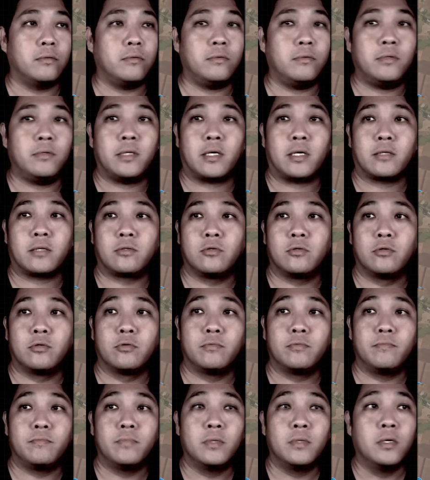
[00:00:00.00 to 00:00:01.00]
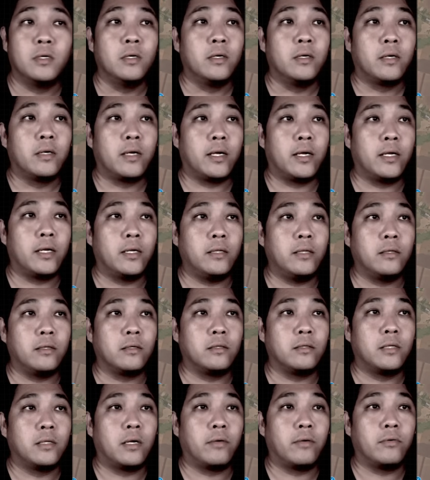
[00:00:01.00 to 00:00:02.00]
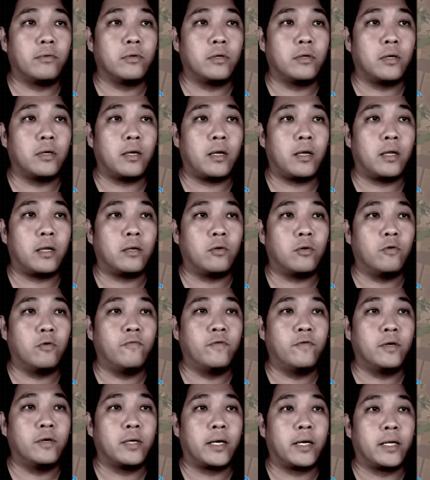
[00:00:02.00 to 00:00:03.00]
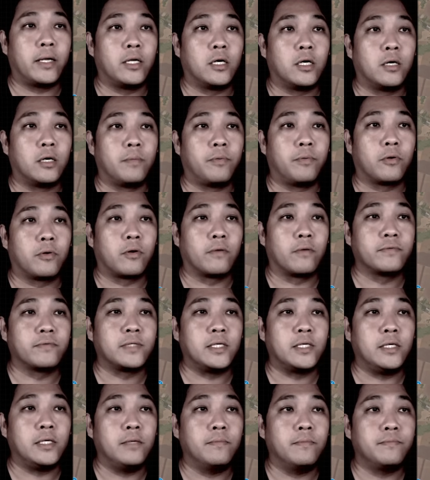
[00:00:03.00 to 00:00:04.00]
Yeah, so and then there and over at Porovsky,